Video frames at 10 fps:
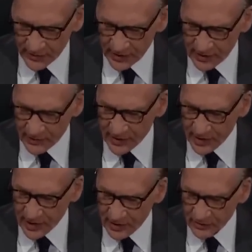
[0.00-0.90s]
of a leader
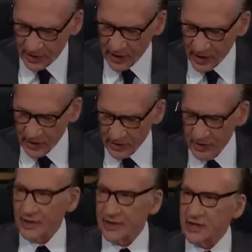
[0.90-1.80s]
as a country.
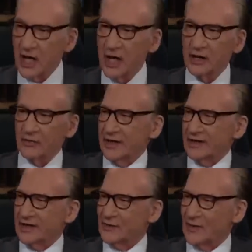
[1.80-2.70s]
Do we
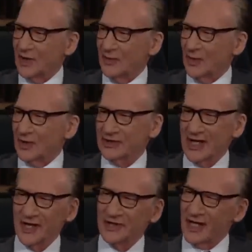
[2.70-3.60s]
tolerate these people?
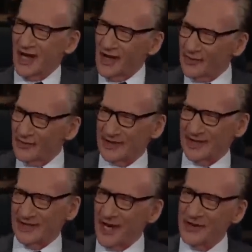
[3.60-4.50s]
It's like, tolerate these?